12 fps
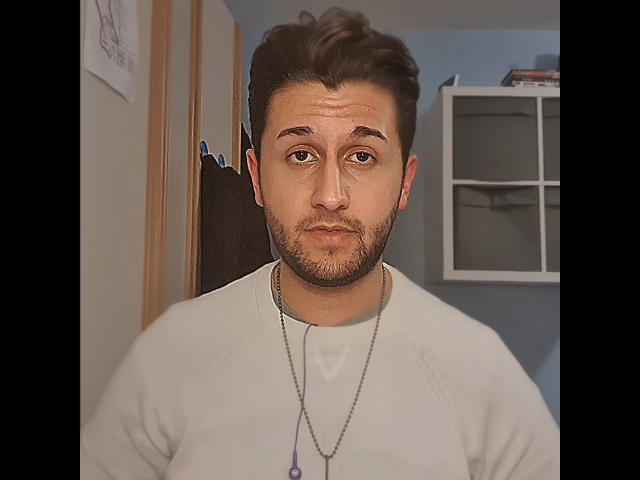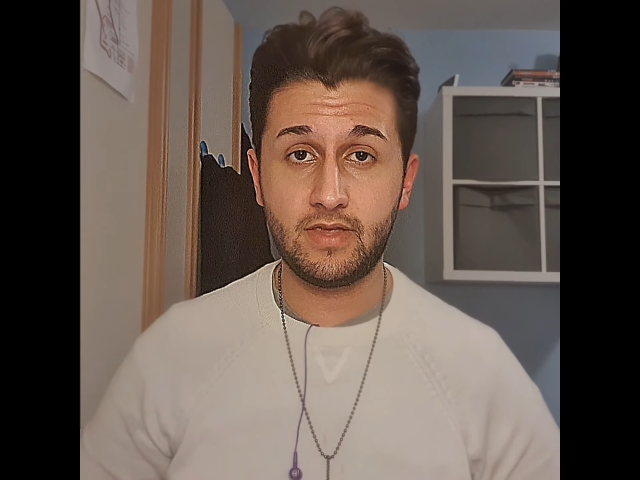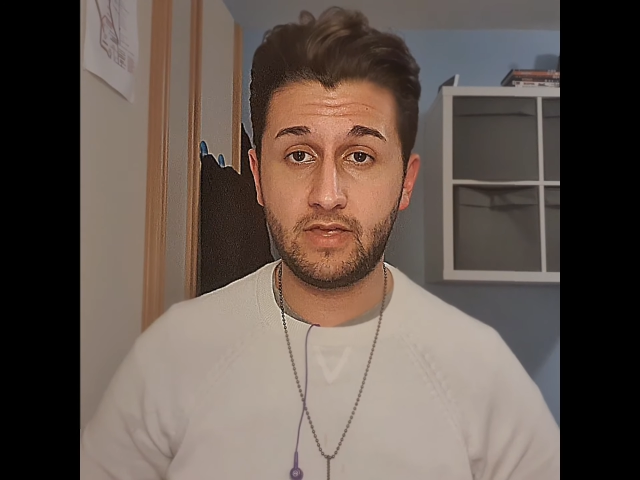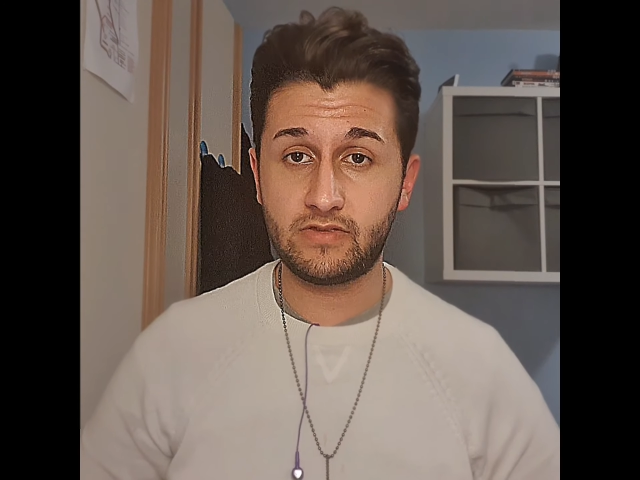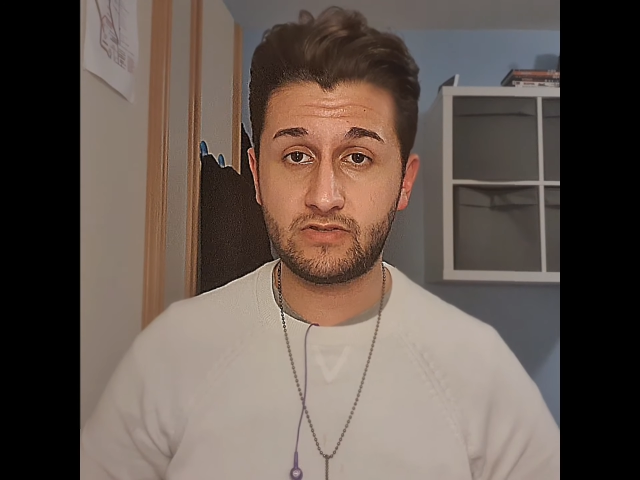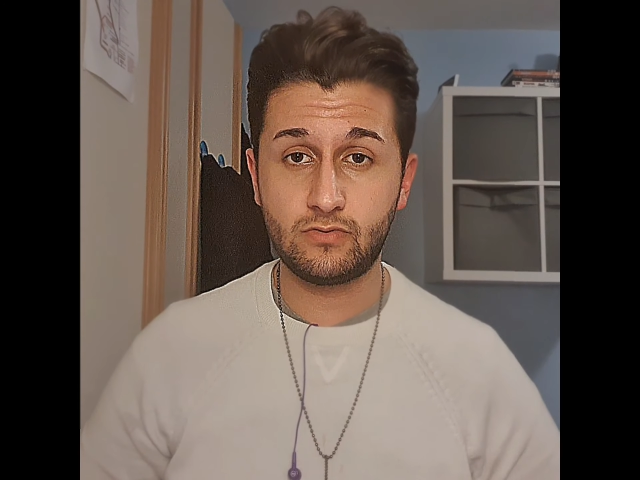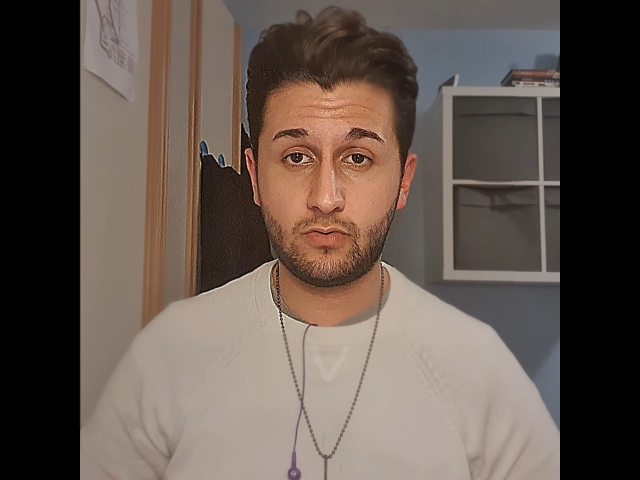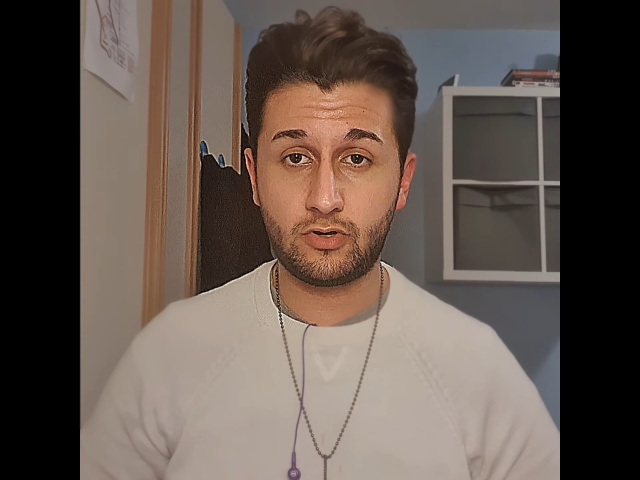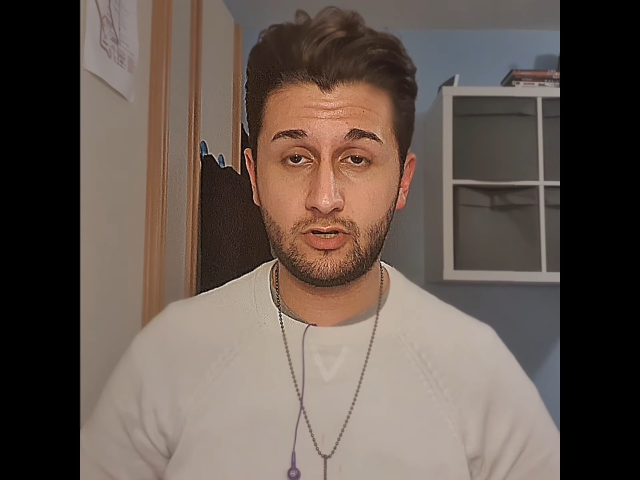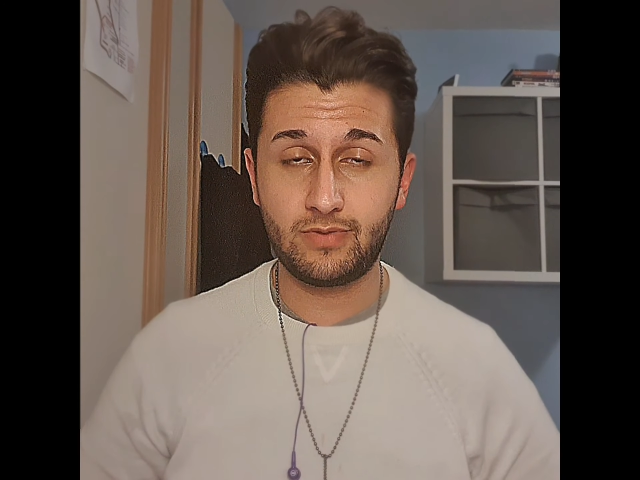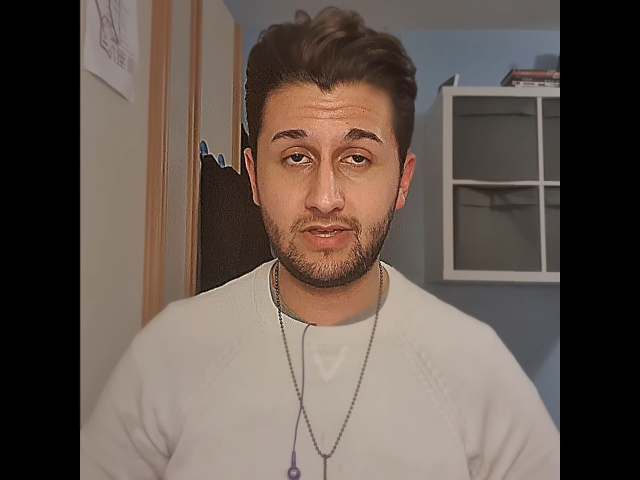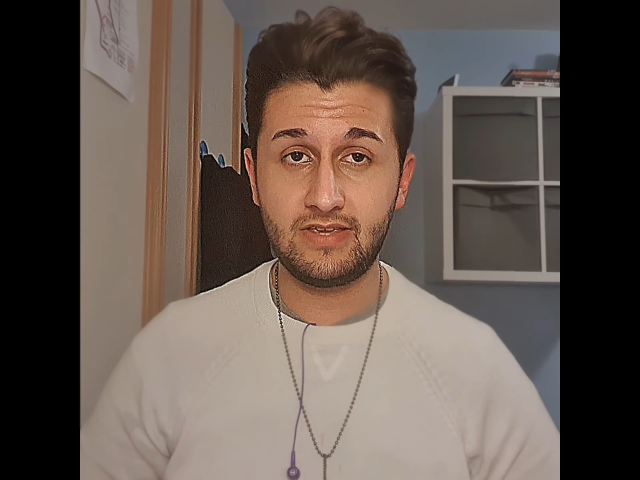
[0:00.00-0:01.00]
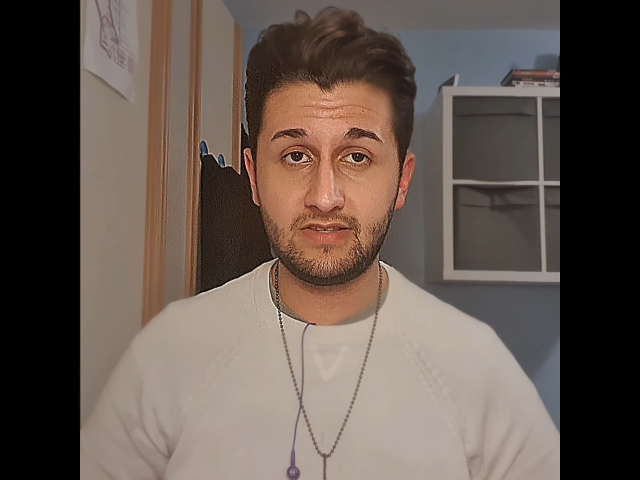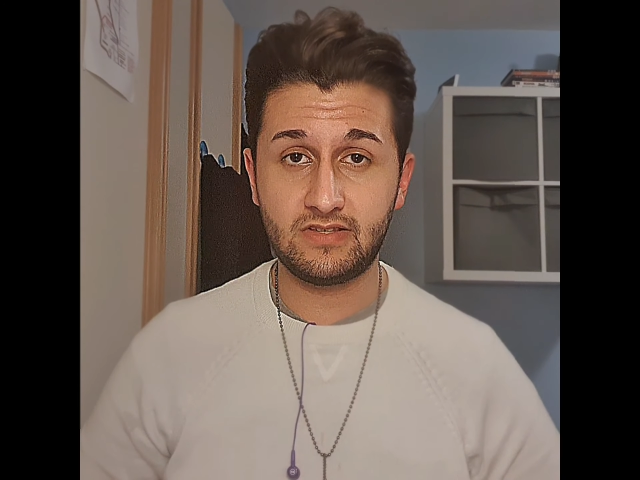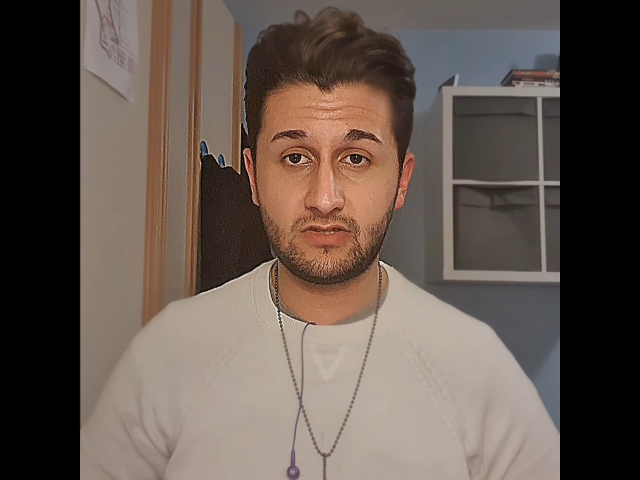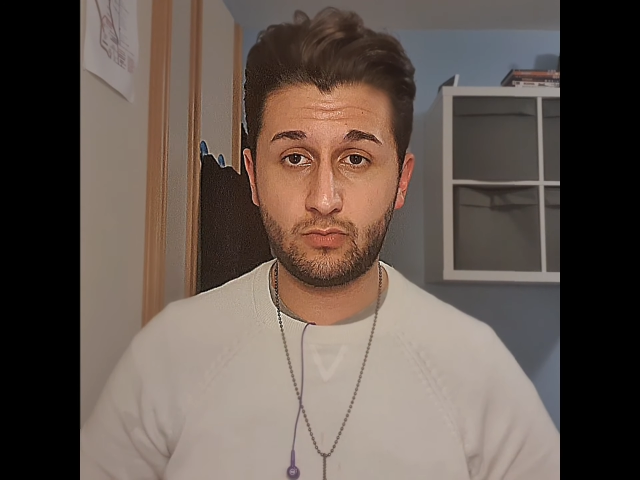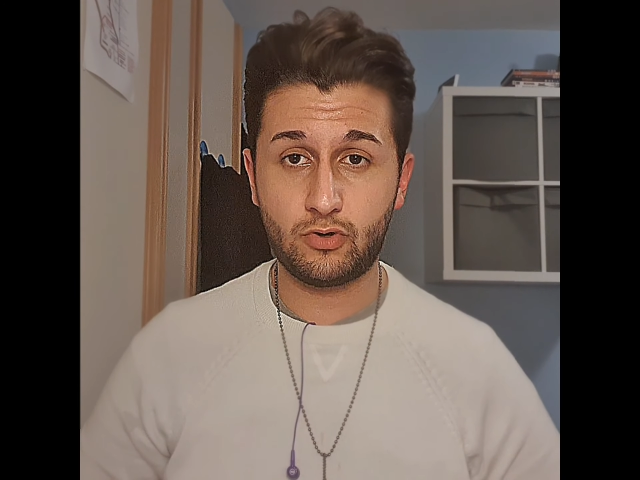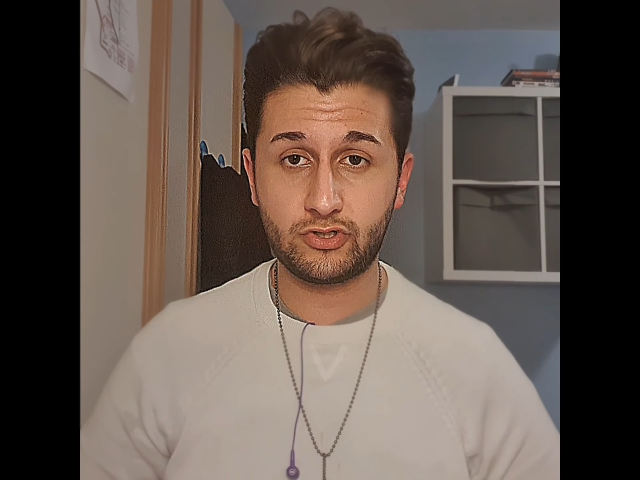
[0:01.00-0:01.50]
it's not going to be easy
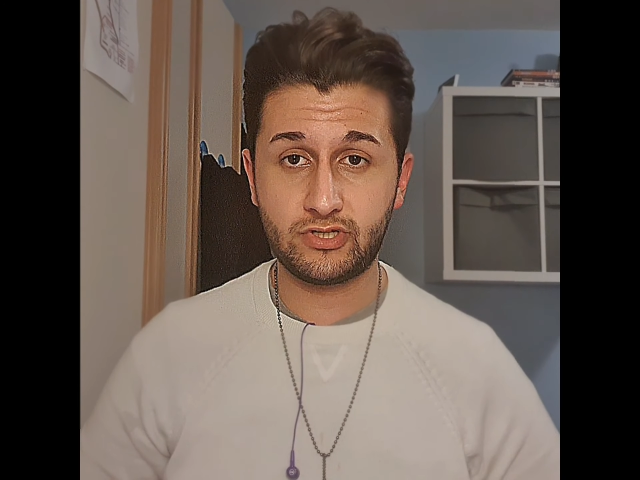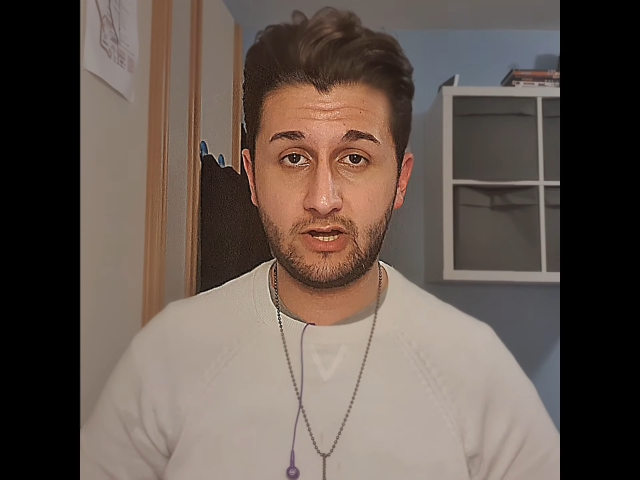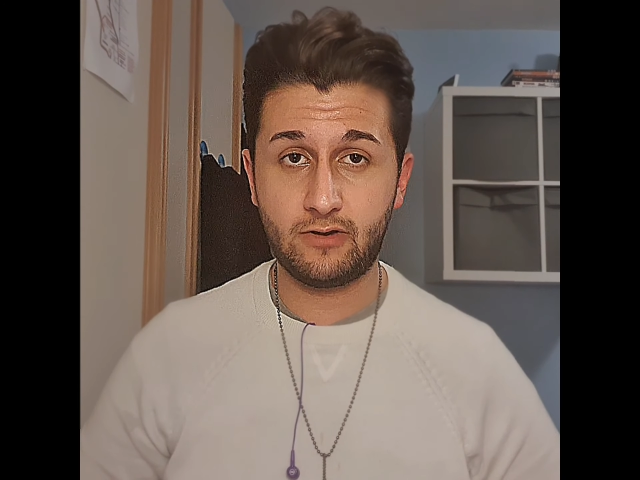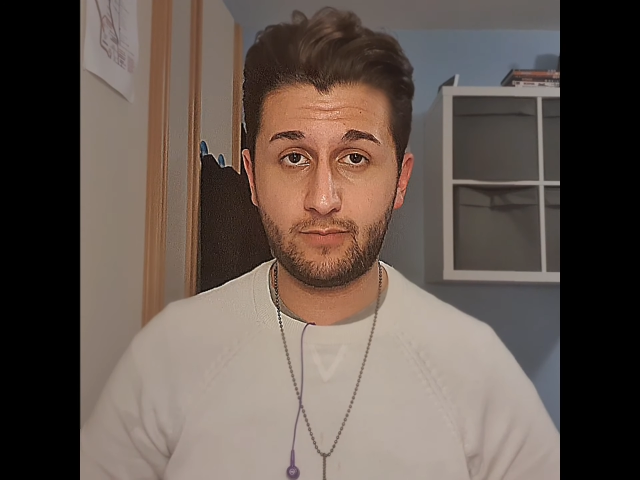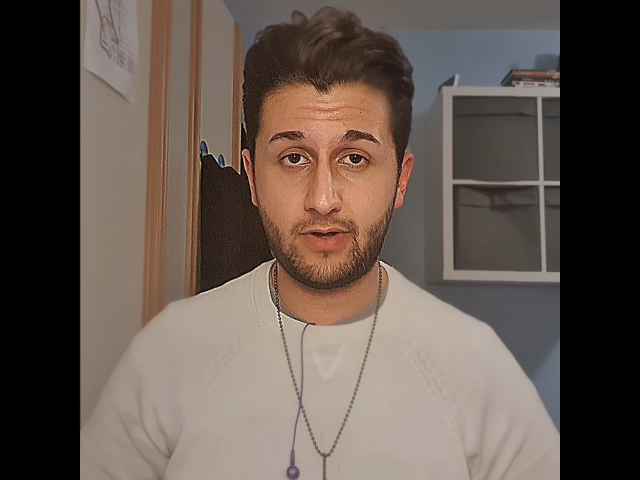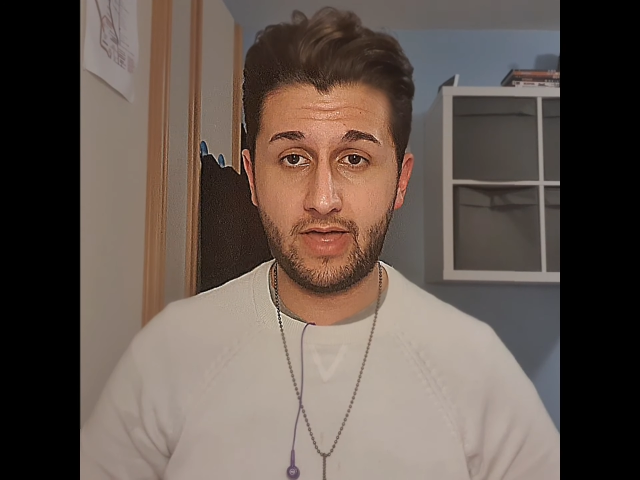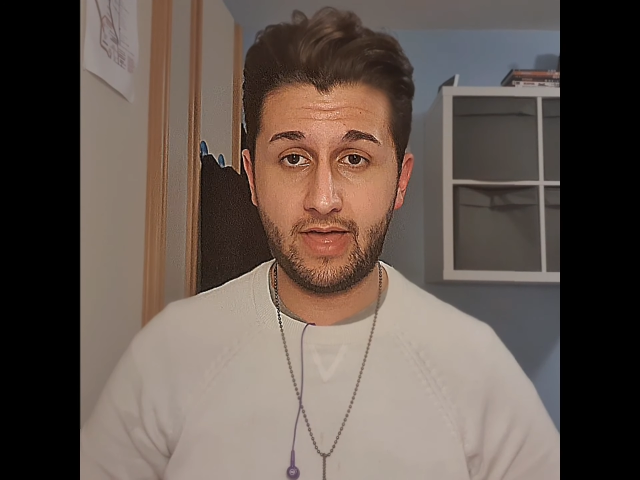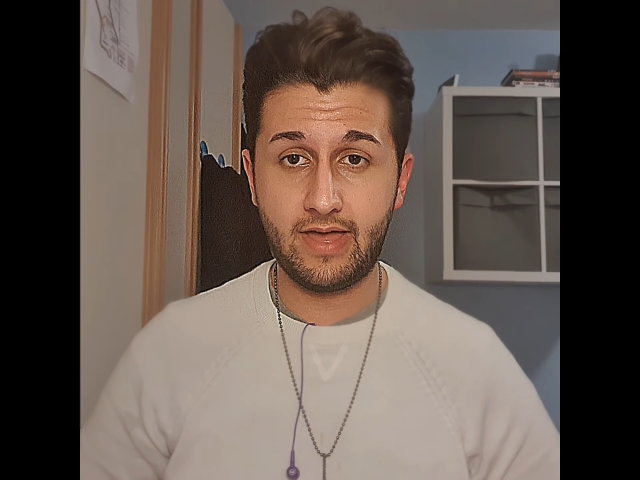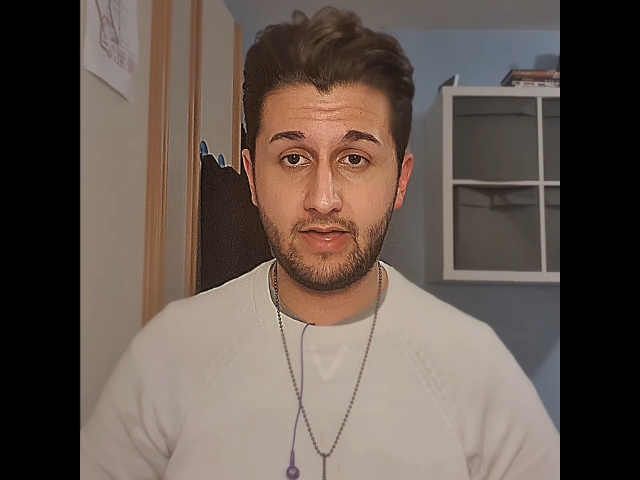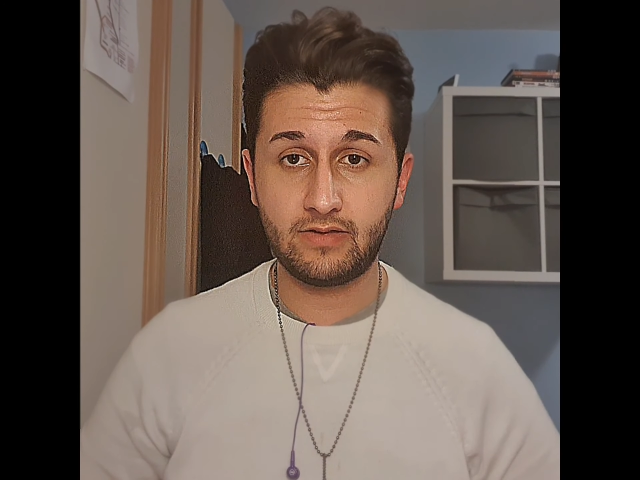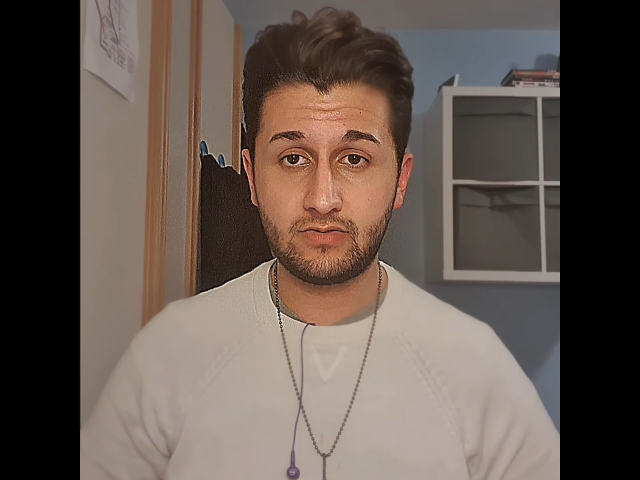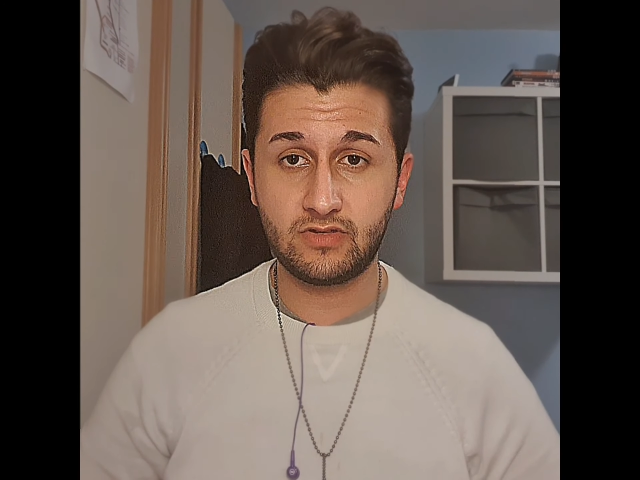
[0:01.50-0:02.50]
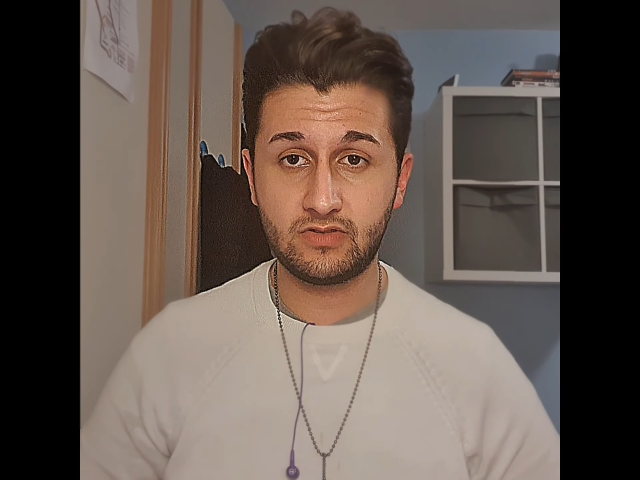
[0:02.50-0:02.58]
to wash out of my hair.